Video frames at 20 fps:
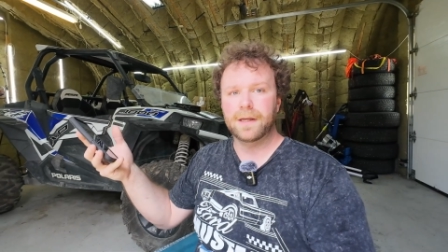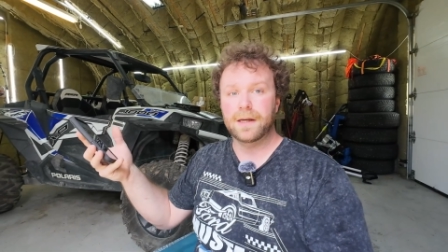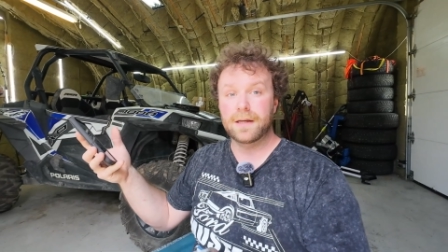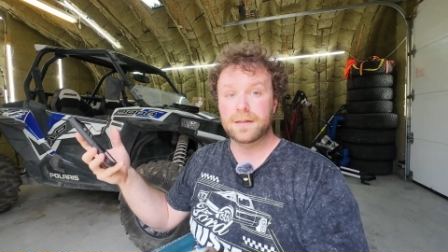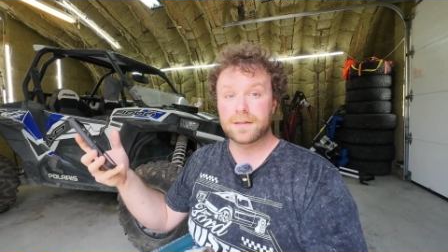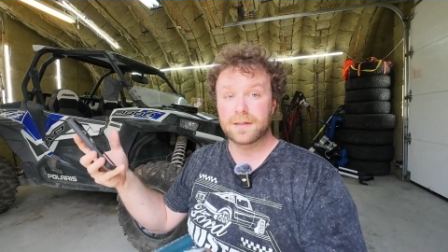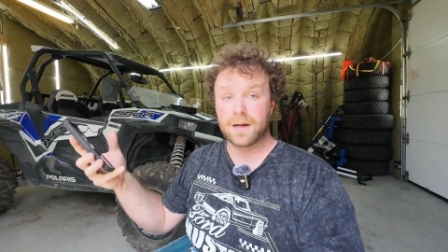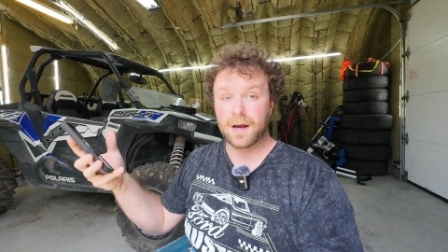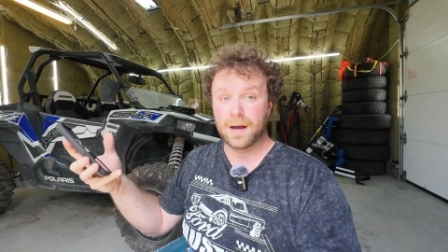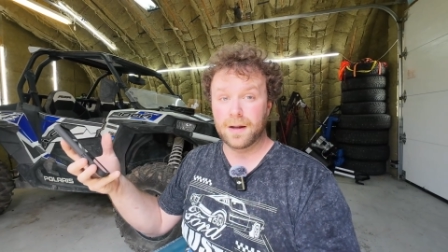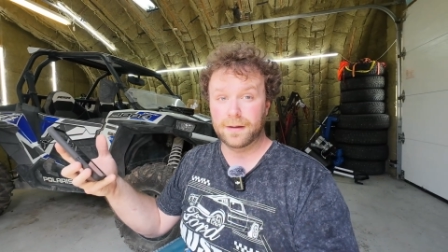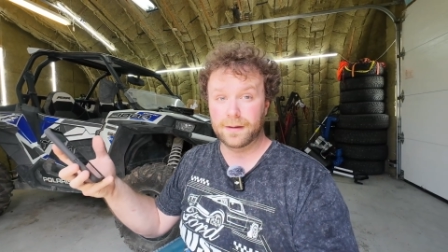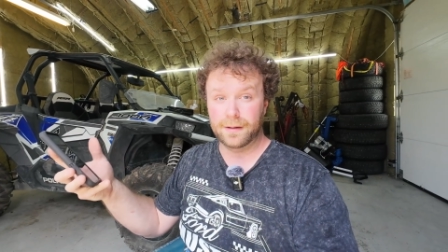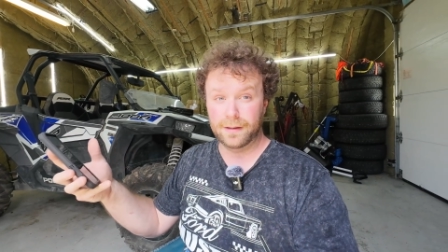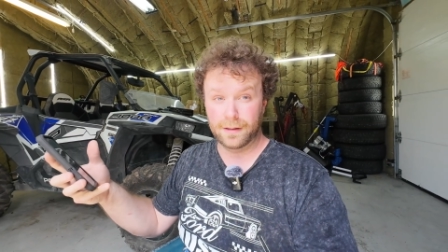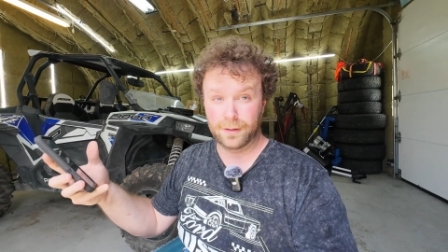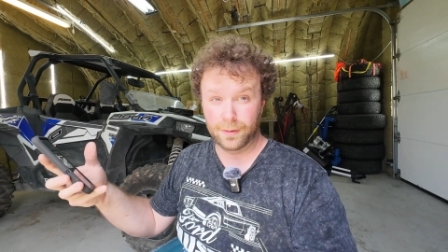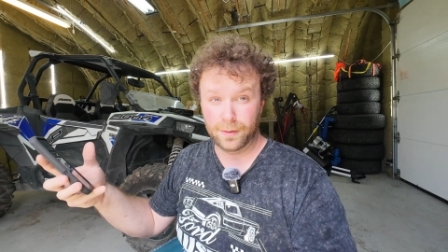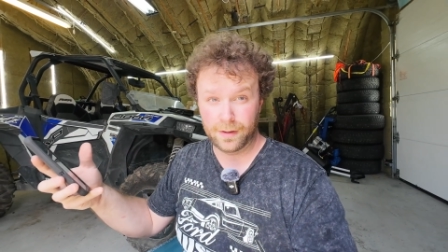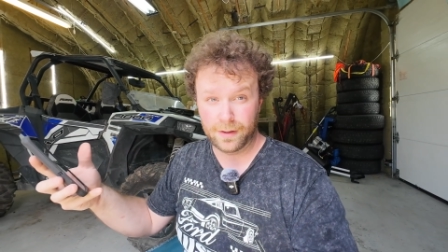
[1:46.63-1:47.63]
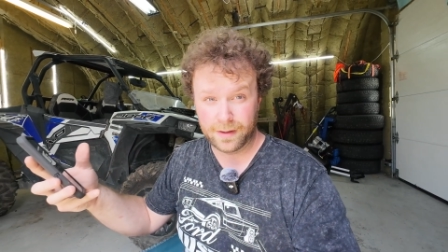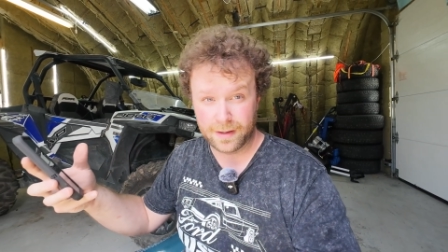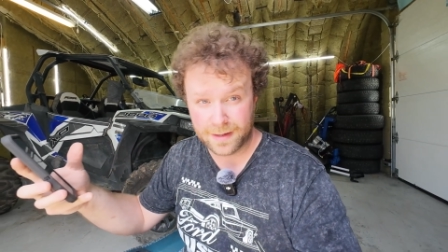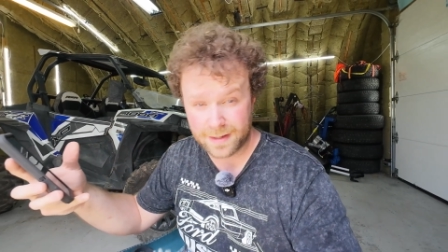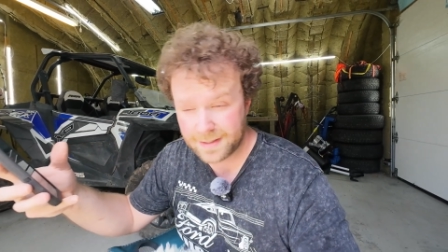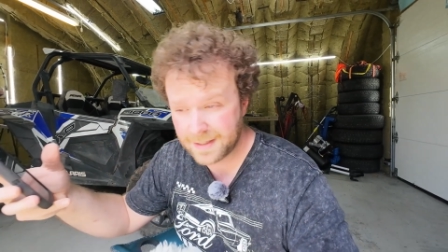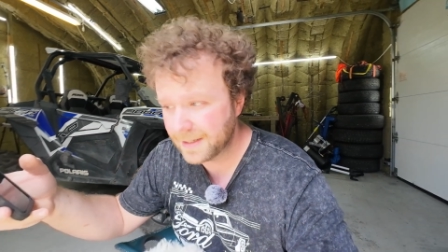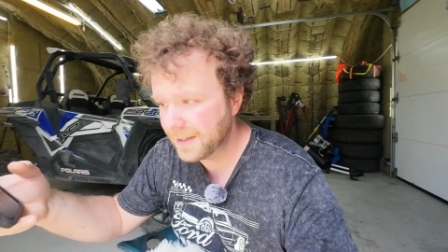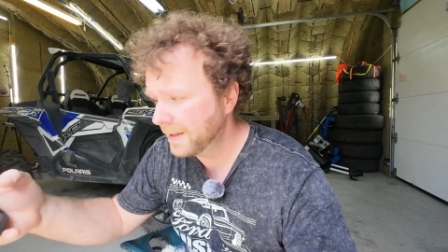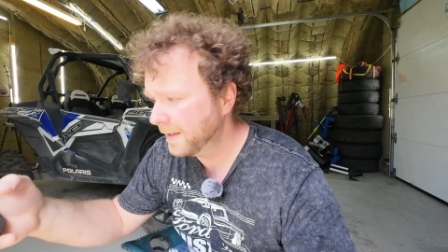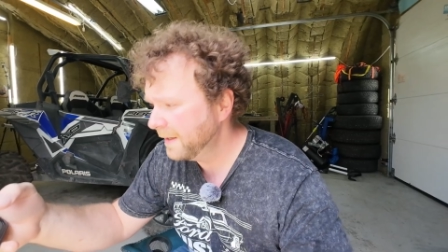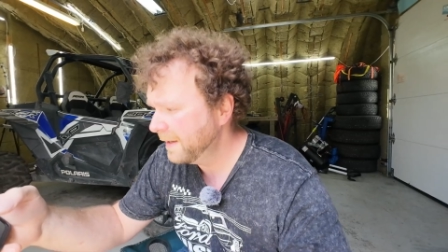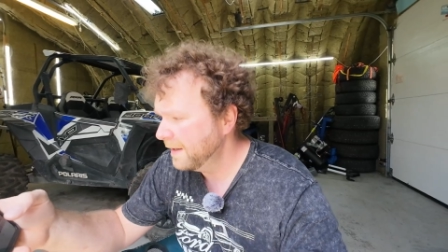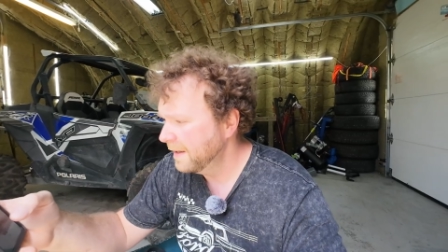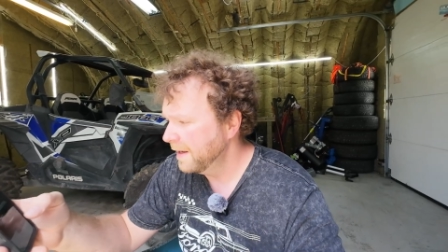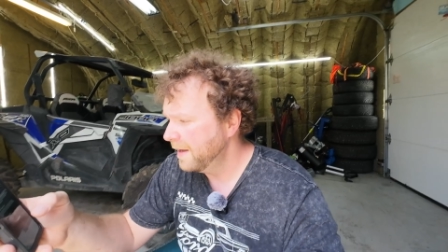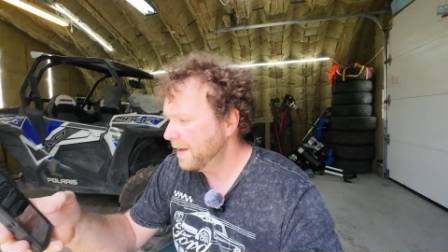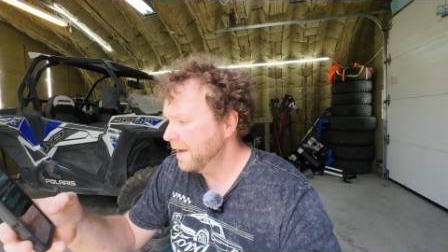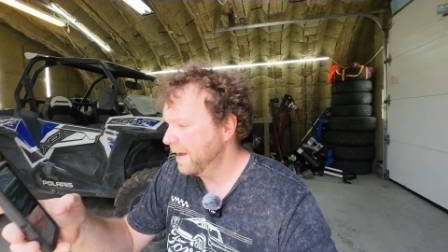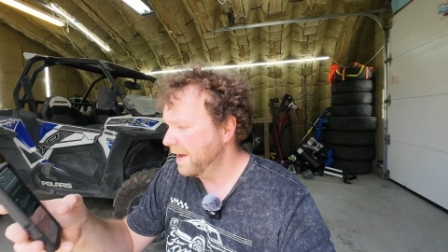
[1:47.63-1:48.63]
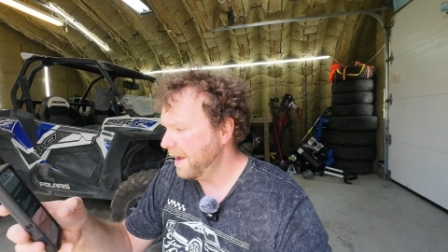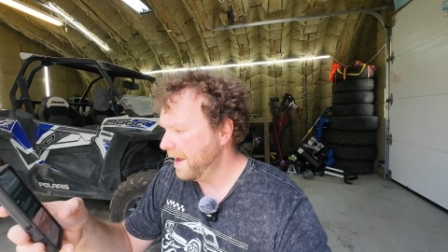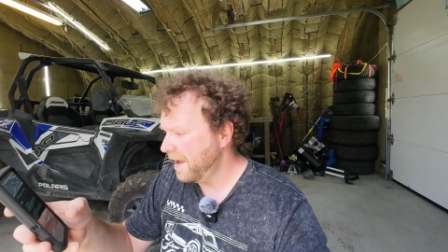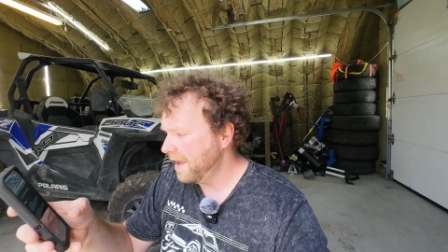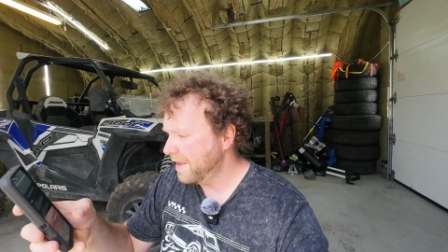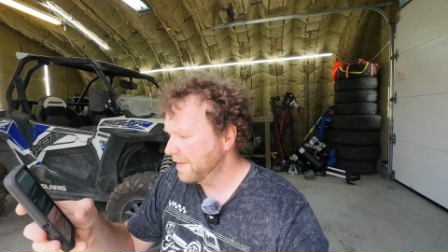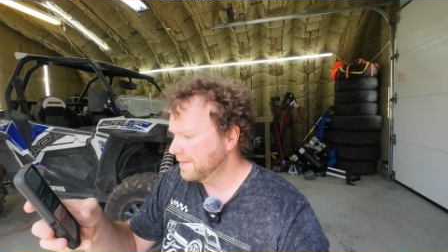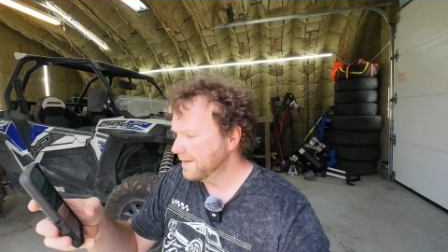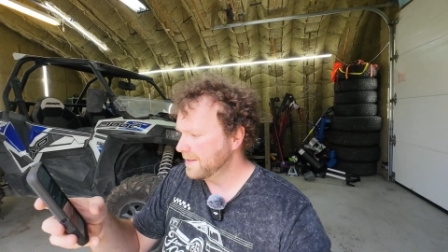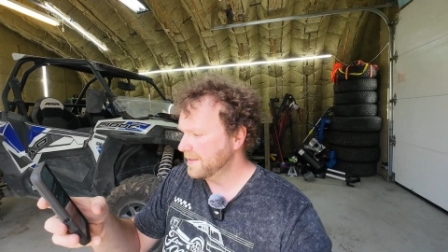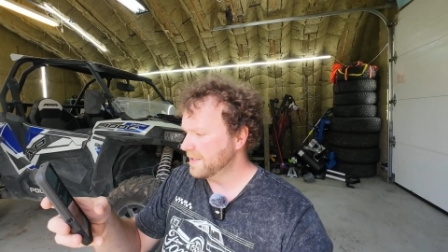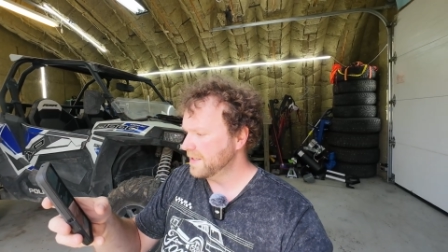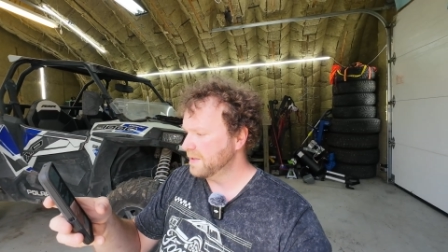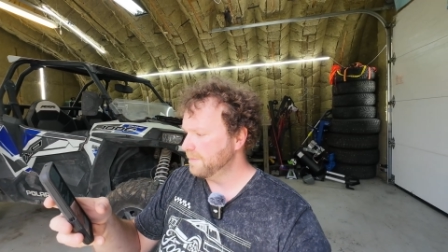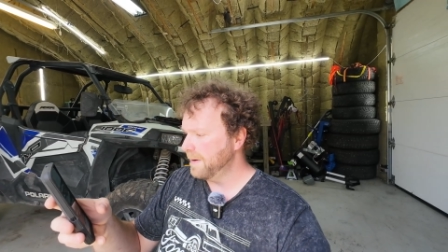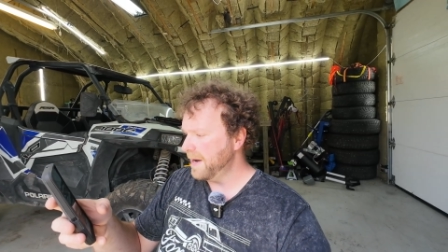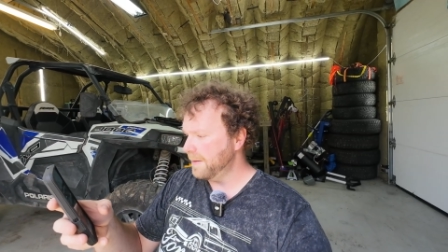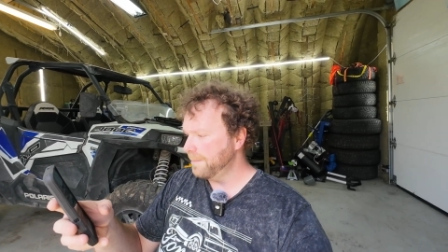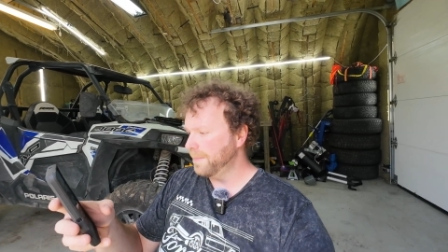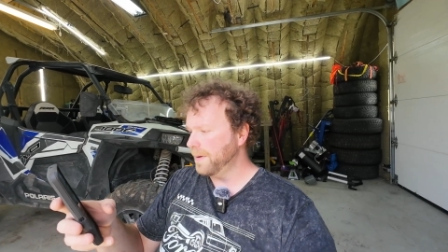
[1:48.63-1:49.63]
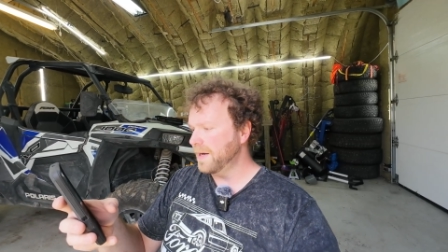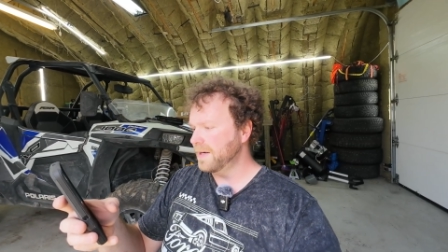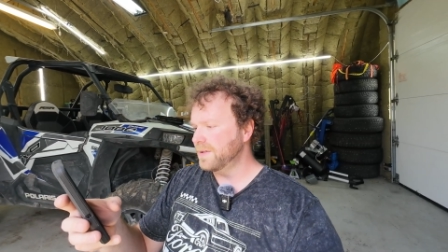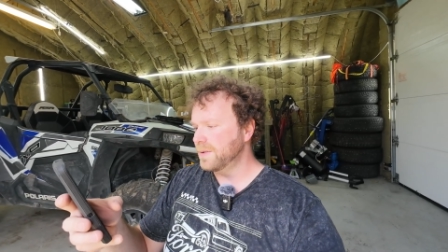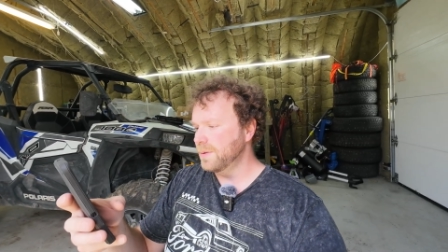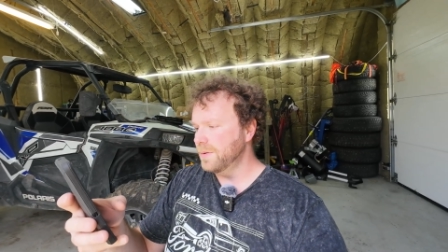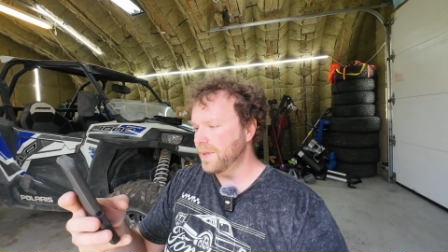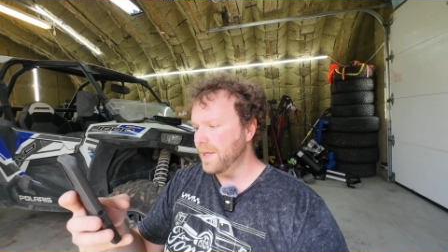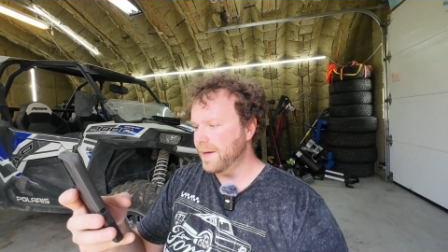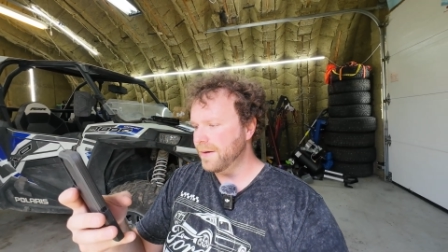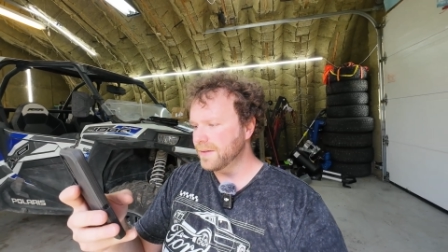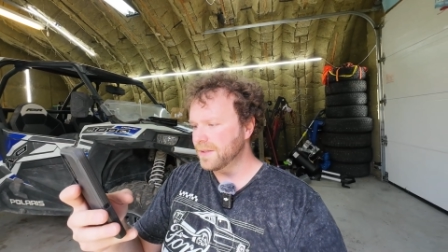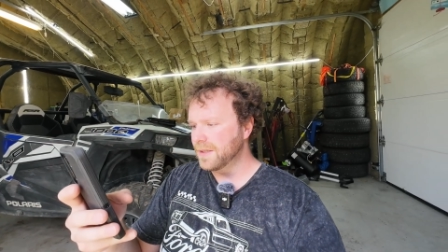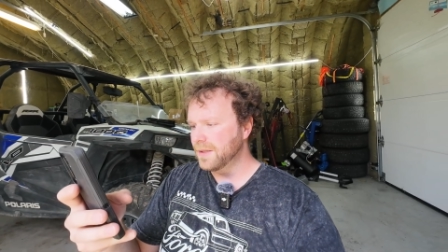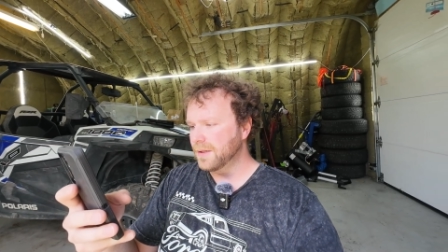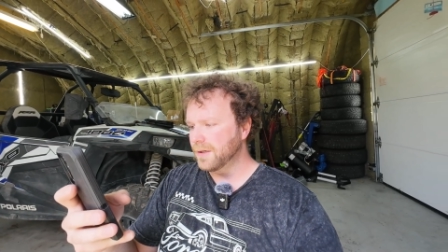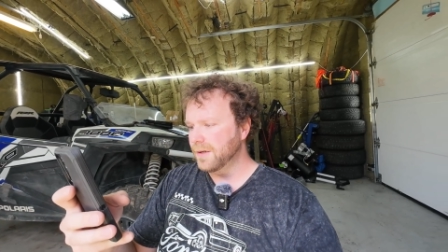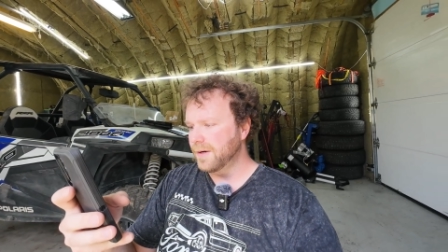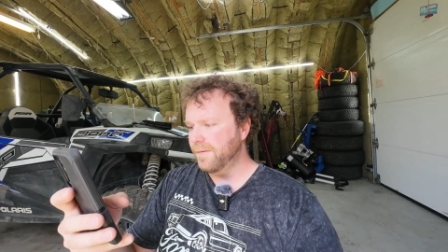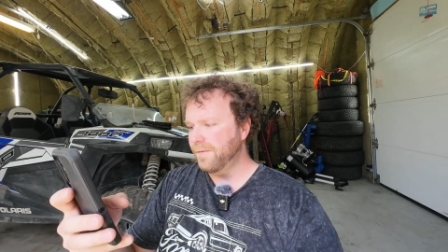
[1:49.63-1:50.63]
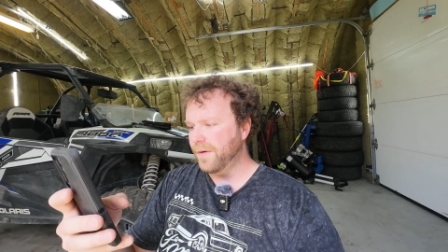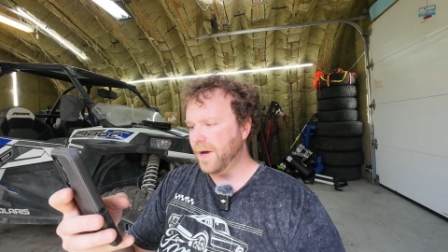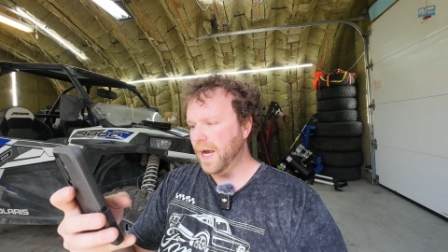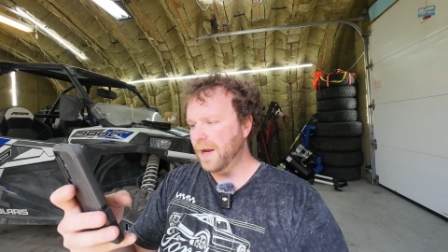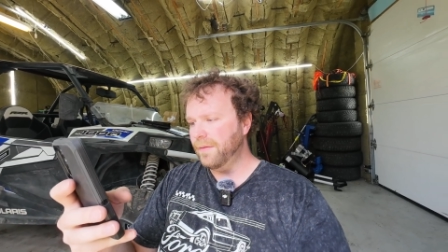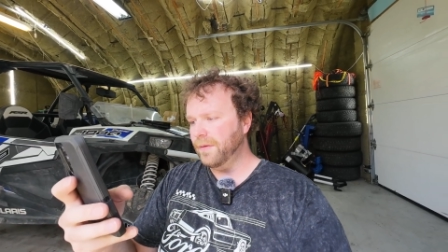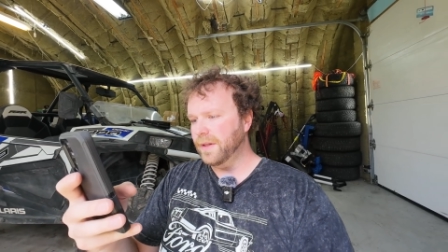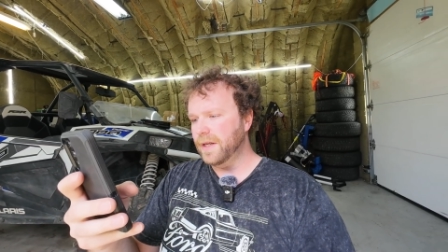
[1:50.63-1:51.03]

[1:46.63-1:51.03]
It's not, it really isn't. And they suspect by 2035,